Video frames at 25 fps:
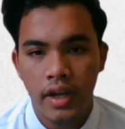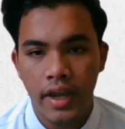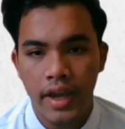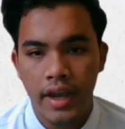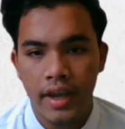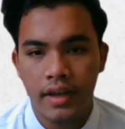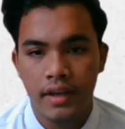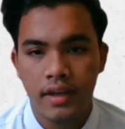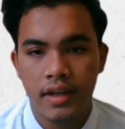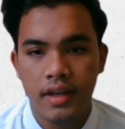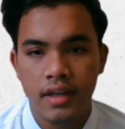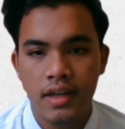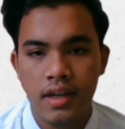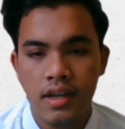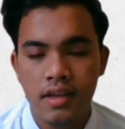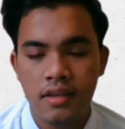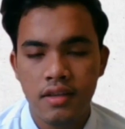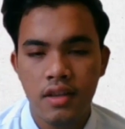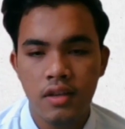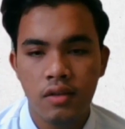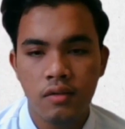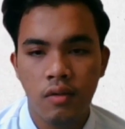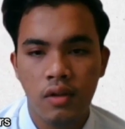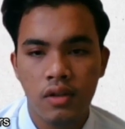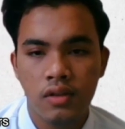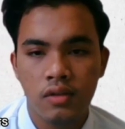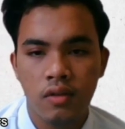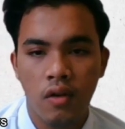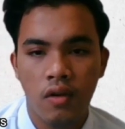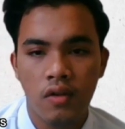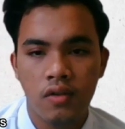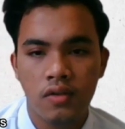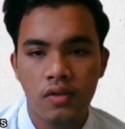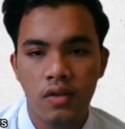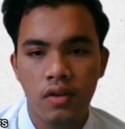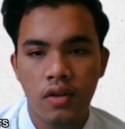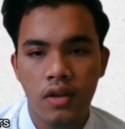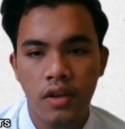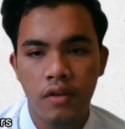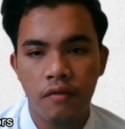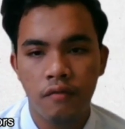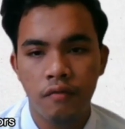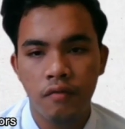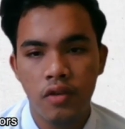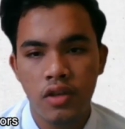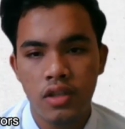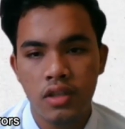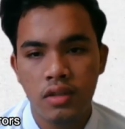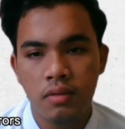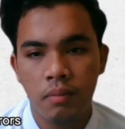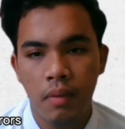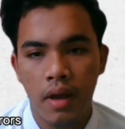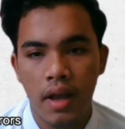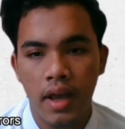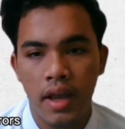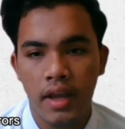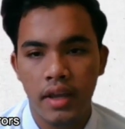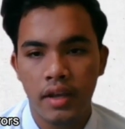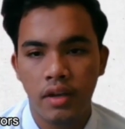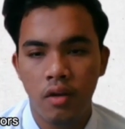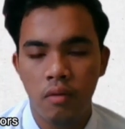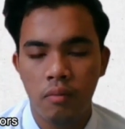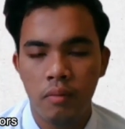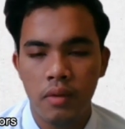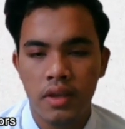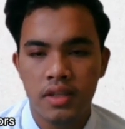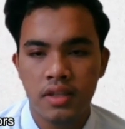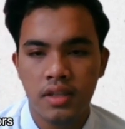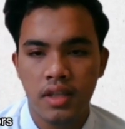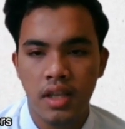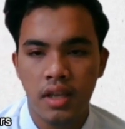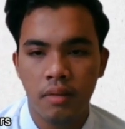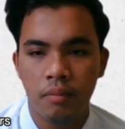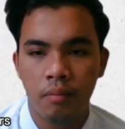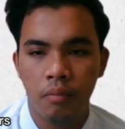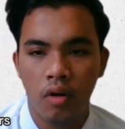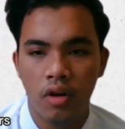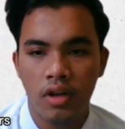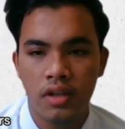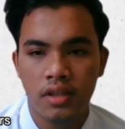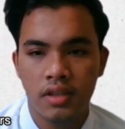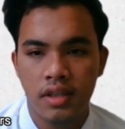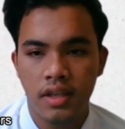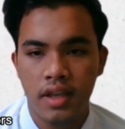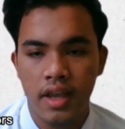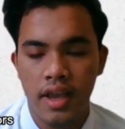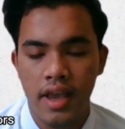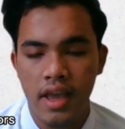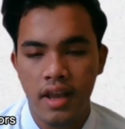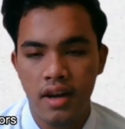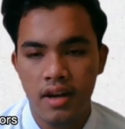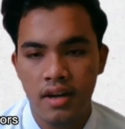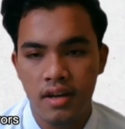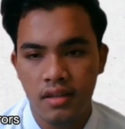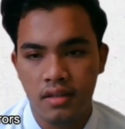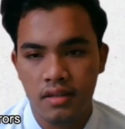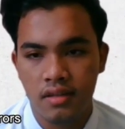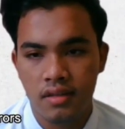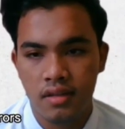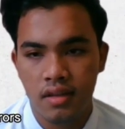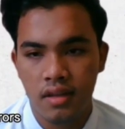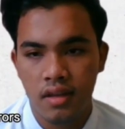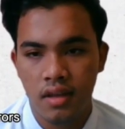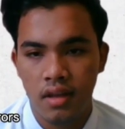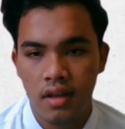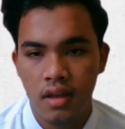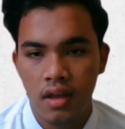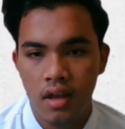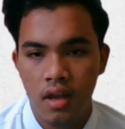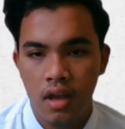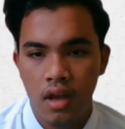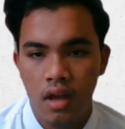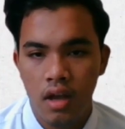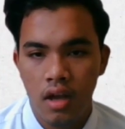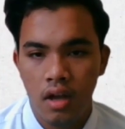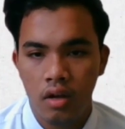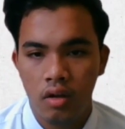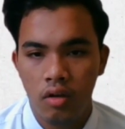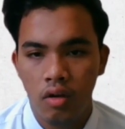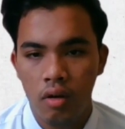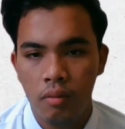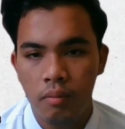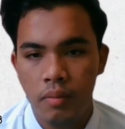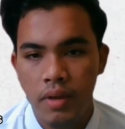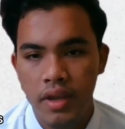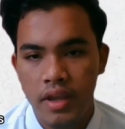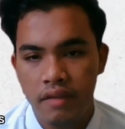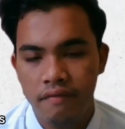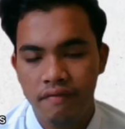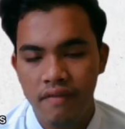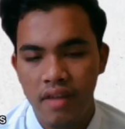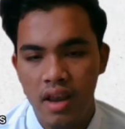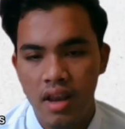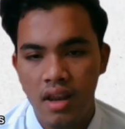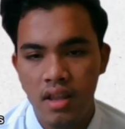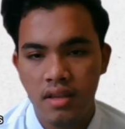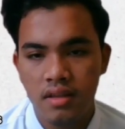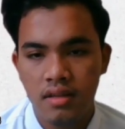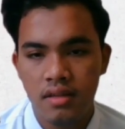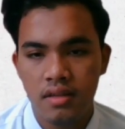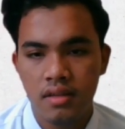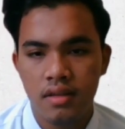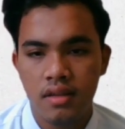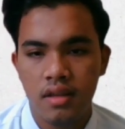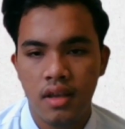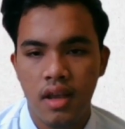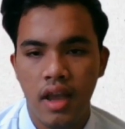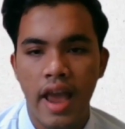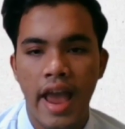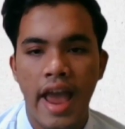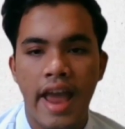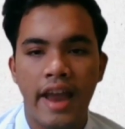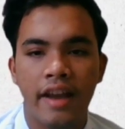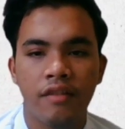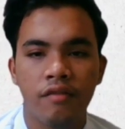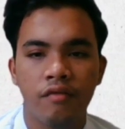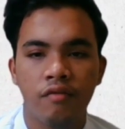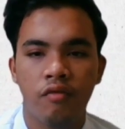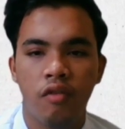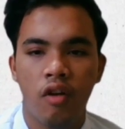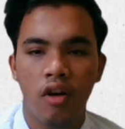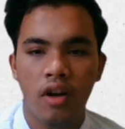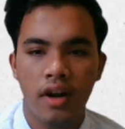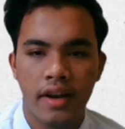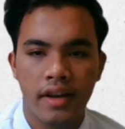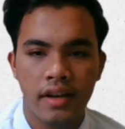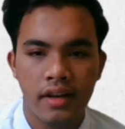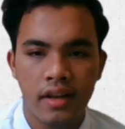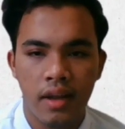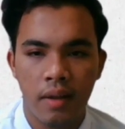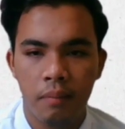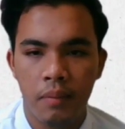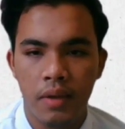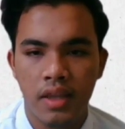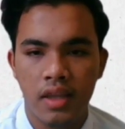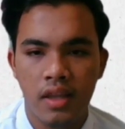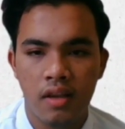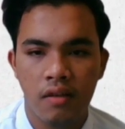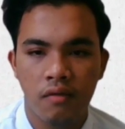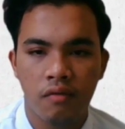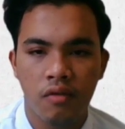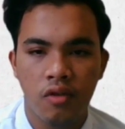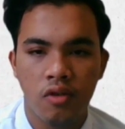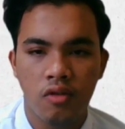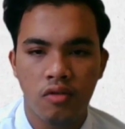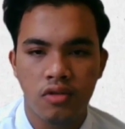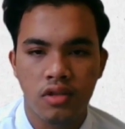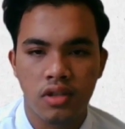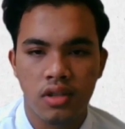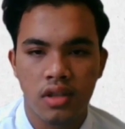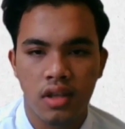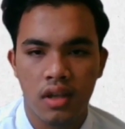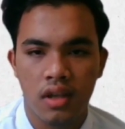The crisis was also influenced by domestic policy errors, global imbalance, and foreign capital flows.